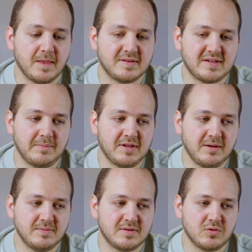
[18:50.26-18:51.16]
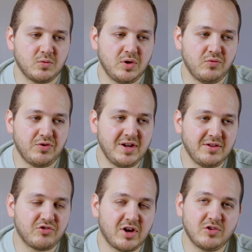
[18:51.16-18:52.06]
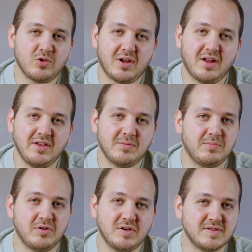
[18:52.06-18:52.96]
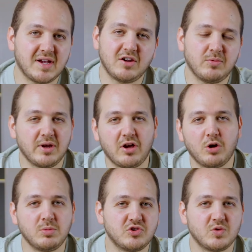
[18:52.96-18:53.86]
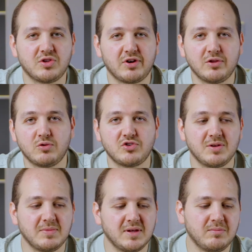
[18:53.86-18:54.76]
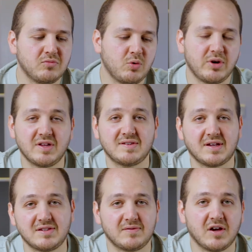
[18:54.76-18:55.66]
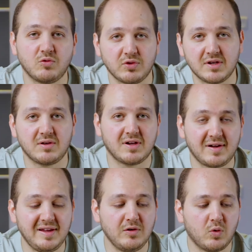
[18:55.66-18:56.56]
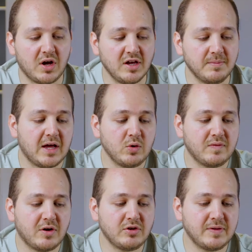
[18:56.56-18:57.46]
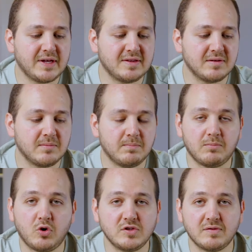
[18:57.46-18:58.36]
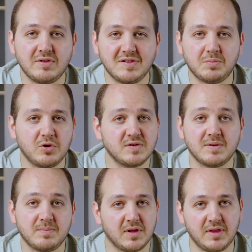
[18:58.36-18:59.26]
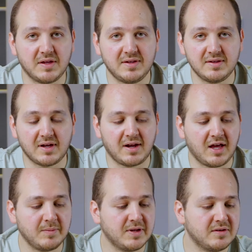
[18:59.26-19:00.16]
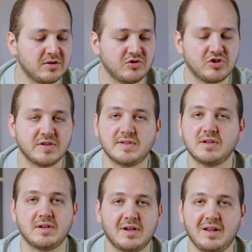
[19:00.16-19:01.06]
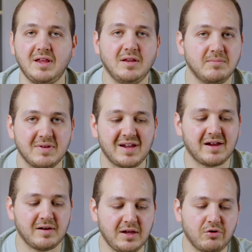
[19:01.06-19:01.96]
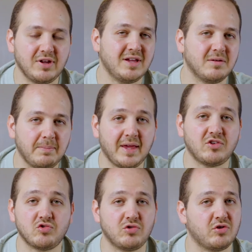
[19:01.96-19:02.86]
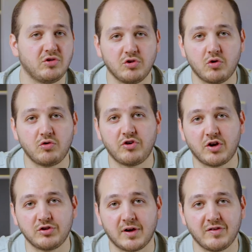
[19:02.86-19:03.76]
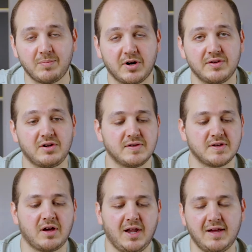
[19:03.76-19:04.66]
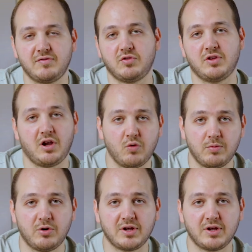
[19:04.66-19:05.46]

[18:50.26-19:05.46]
Sometimes we really try to align the burrs, and no matter how much we try to shim them, we were not satisfied with the clean wipe. And we found out that most of these burrs do not need alignment, just clean, clearly. Make sure no ground coffee particles are left on the lower burr